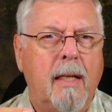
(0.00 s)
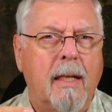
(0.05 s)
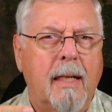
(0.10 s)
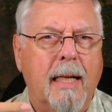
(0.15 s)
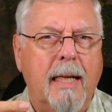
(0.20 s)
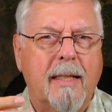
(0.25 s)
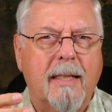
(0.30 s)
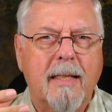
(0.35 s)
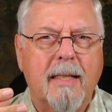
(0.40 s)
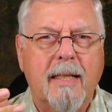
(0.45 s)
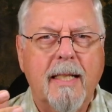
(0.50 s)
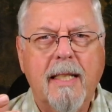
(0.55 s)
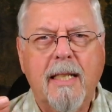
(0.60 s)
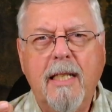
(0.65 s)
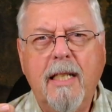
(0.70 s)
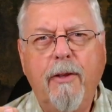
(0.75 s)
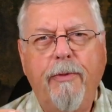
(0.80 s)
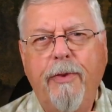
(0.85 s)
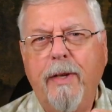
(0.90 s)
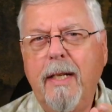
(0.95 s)
Get to
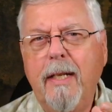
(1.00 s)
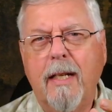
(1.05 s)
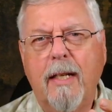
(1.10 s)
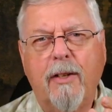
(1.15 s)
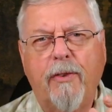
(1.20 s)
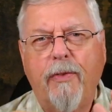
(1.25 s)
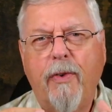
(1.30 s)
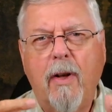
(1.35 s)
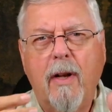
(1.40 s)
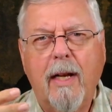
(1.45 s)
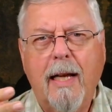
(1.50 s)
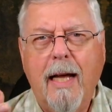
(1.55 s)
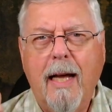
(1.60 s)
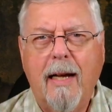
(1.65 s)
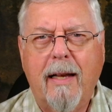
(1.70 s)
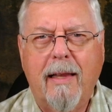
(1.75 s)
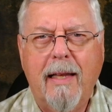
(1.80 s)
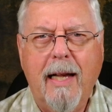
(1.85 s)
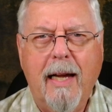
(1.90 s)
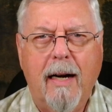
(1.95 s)
60 feet, it's falling
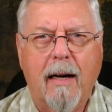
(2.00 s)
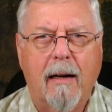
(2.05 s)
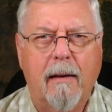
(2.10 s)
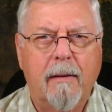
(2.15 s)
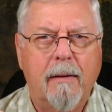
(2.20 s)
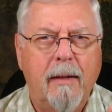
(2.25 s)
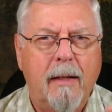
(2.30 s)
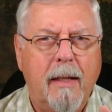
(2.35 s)
out of the air.